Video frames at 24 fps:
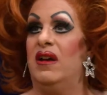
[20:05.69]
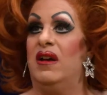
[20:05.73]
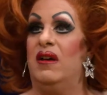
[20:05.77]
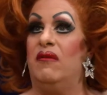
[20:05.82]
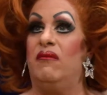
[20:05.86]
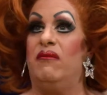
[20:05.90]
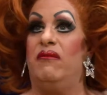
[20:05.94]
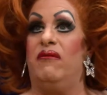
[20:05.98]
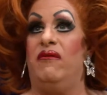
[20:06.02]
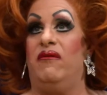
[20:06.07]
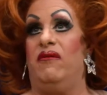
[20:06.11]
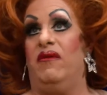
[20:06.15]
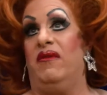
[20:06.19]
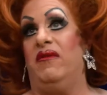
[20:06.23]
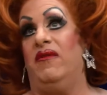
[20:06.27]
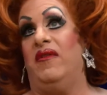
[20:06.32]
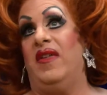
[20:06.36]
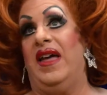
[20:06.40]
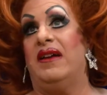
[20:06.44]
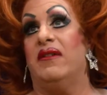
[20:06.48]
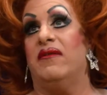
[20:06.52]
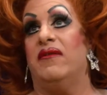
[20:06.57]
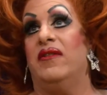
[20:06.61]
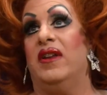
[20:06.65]
And
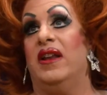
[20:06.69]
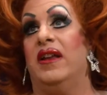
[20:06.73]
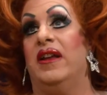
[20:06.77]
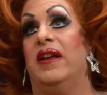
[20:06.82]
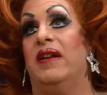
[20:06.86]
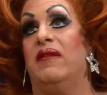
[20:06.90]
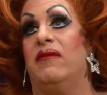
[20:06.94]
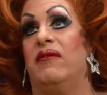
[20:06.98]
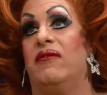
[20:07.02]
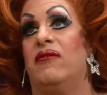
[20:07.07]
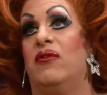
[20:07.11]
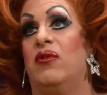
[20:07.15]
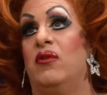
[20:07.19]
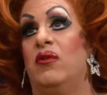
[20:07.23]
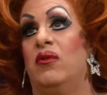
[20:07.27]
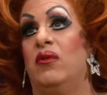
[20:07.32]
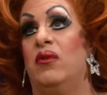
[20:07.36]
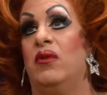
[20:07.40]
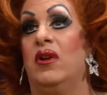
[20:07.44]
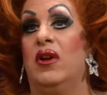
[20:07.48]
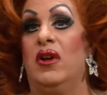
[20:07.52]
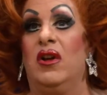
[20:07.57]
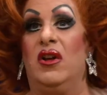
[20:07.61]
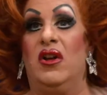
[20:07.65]
thankfully,
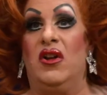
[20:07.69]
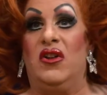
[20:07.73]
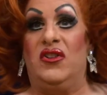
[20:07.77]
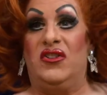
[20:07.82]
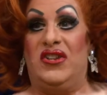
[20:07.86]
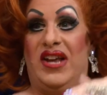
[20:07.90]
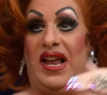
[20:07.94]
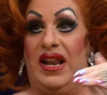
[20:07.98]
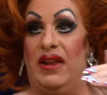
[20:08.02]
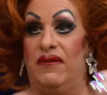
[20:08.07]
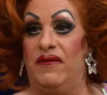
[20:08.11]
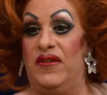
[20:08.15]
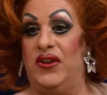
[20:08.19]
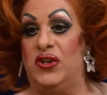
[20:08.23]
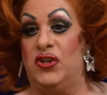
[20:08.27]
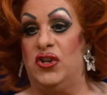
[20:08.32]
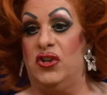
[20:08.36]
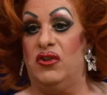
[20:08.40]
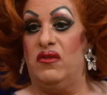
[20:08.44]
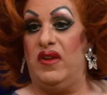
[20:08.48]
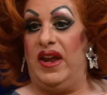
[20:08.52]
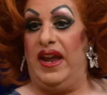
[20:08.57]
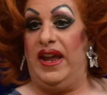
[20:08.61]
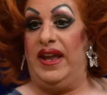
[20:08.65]
through
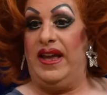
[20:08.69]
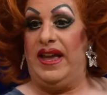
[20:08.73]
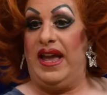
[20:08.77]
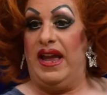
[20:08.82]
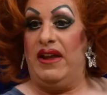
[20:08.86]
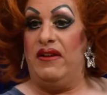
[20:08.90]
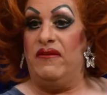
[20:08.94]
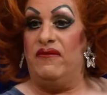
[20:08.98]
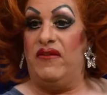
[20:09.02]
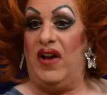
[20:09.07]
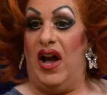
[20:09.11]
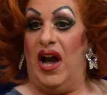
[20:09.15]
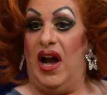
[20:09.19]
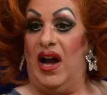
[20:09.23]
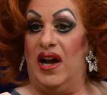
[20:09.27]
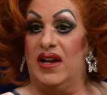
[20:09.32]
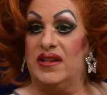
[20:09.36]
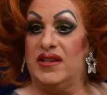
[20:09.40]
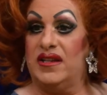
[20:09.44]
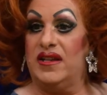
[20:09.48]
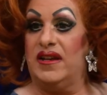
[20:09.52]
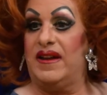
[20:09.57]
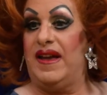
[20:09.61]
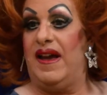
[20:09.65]
television, it gave
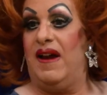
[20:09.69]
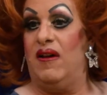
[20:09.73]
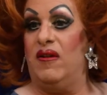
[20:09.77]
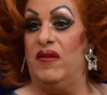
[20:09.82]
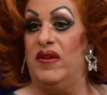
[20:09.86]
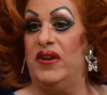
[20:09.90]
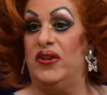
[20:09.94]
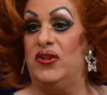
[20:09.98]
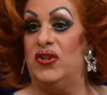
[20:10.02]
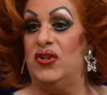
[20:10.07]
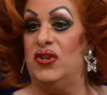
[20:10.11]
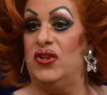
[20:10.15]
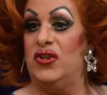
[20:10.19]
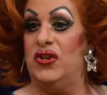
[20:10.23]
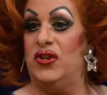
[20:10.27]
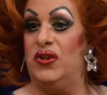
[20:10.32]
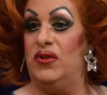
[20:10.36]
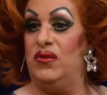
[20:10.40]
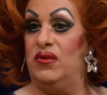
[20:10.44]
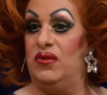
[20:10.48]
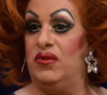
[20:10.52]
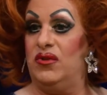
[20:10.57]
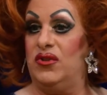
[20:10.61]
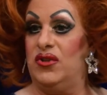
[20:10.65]
us the courage
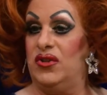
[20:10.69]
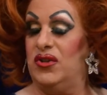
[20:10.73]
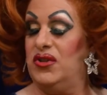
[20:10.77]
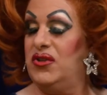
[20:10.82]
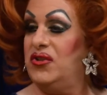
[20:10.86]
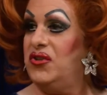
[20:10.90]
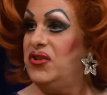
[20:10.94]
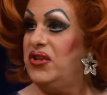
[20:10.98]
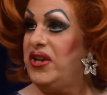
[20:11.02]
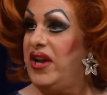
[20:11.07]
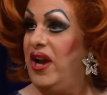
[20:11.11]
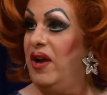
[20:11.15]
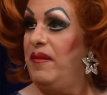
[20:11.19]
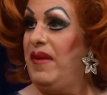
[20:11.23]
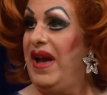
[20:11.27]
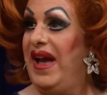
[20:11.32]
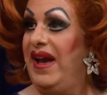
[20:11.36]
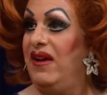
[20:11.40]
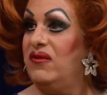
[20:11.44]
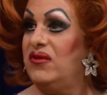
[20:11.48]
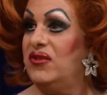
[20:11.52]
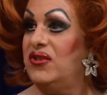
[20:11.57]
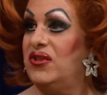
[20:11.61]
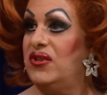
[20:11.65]
to come
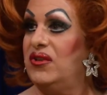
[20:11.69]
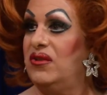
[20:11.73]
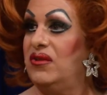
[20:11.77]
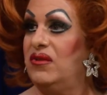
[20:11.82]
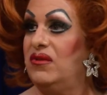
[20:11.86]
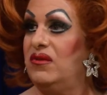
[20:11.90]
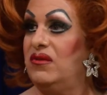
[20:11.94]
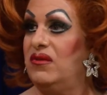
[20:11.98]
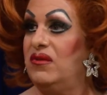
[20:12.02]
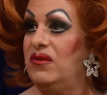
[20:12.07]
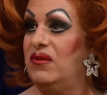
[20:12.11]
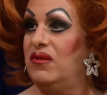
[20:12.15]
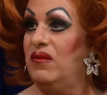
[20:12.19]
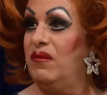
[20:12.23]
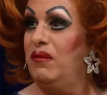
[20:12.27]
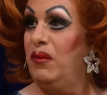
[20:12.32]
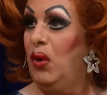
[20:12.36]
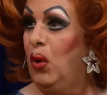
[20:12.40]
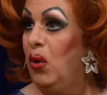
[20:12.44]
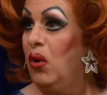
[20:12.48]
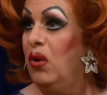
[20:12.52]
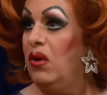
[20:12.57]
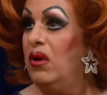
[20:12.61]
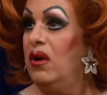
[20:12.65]
out to
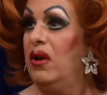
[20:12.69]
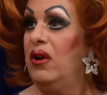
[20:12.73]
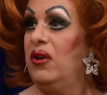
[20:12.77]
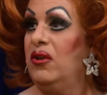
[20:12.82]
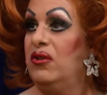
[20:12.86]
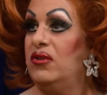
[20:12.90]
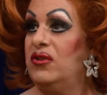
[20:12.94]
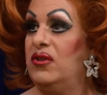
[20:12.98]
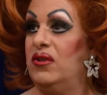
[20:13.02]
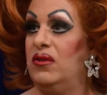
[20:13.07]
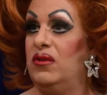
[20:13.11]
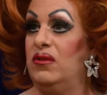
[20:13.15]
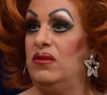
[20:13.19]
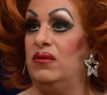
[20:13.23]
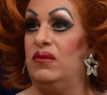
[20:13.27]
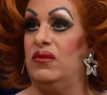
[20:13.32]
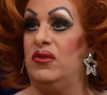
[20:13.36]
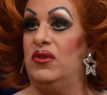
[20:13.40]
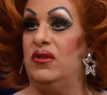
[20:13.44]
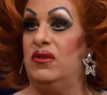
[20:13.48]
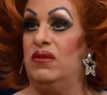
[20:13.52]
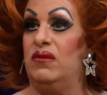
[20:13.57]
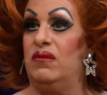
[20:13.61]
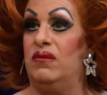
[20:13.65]
more,
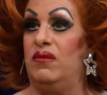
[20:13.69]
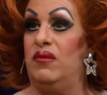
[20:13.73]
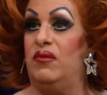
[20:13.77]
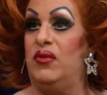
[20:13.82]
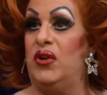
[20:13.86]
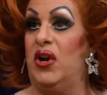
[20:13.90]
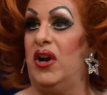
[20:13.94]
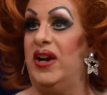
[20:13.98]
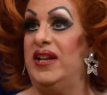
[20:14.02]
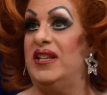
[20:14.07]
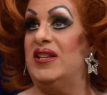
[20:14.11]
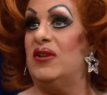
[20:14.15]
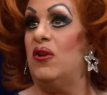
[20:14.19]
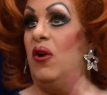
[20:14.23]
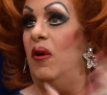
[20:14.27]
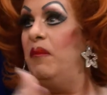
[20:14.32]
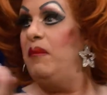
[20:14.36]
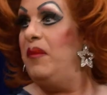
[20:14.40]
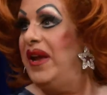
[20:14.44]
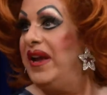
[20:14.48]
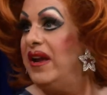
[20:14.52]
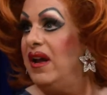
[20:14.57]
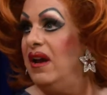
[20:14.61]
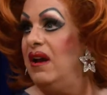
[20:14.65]
to Pride's
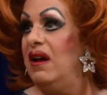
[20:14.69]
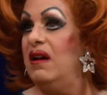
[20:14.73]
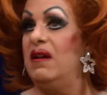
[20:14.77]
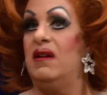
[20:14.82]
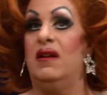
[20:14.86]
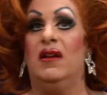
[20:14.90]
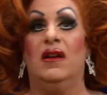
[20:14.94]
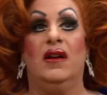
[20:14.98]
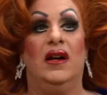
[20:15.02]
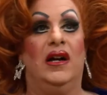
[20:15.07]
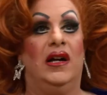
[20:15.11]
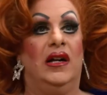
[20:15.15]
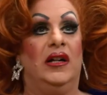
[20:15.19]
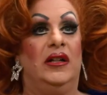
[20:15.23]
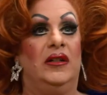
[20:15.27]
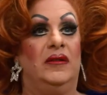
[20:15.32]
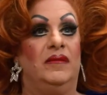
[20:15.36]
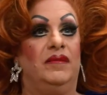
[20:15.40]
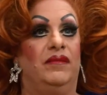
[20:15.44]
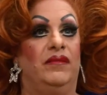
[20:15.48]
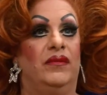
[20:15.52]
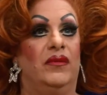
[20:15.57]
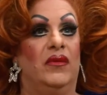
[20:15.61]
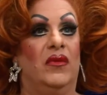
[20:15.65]
got bigger,
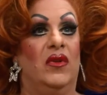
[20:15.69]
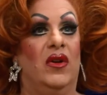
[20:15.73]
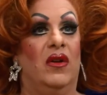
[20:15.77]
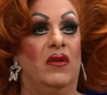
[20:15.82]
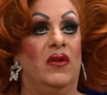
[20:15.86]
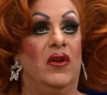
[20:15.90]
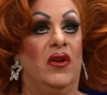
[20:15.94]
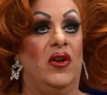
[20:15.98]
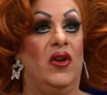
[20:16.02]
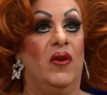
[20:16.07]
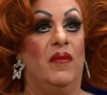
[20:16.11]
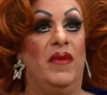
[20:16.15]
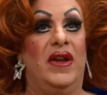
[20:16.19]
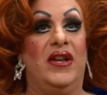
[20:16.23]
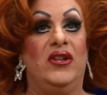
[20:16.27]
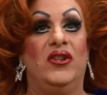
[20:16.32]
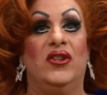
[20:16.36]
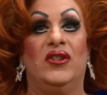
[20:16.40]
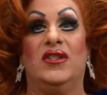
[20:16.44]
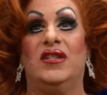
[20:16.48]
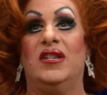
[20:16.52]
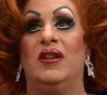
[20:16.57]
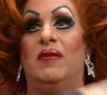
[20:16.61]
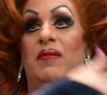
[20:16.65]

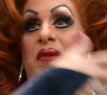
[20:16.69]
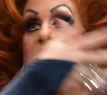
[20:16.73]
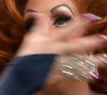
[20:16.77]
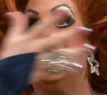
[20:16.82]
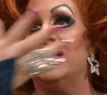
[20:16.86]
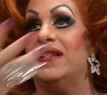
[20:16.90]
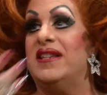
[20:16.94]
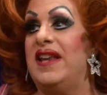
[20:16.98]
comedians did bigger